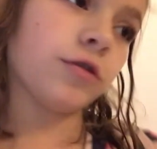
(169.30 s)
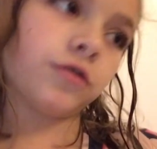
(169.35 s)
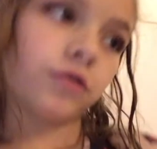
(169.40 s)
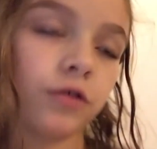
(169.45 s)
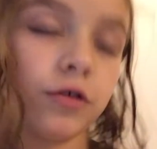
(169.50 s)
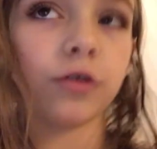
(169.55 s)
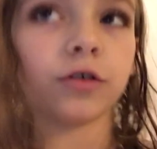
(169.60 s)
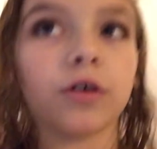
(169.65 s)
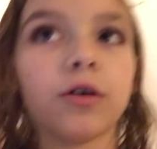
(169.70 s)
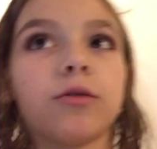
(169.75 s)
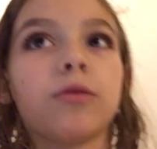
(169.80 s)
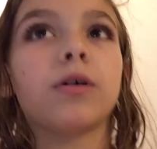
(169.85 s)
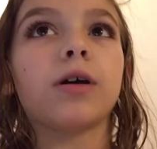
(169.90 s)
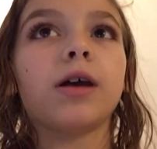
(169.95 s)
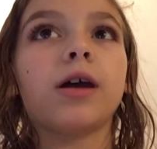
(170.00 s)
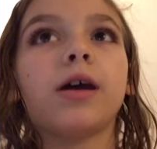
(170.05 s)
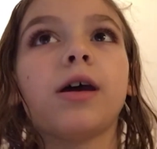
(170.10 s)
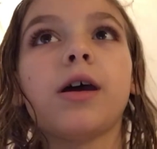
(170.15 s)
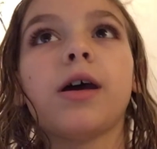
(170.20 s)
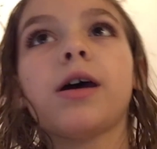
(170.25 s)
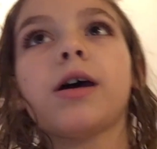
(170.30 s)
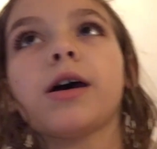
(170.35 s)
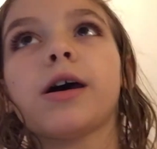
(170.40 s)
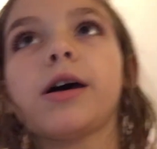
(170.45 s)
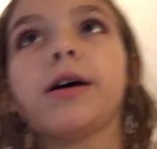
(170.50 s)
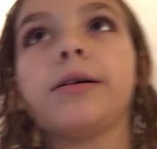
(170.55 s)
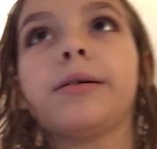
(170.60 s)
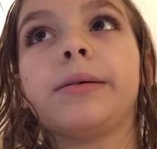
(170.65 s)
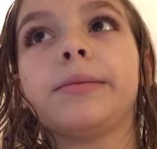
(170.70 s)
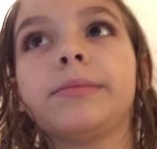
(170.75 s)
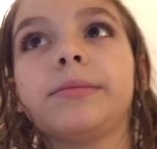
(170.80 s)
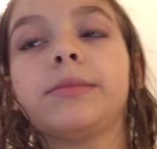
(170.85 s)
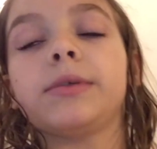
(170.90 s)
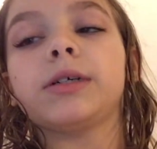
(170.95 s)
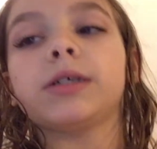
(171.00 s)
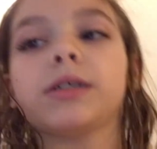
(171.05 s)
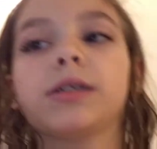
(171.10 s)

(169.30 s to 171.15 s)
So, I'm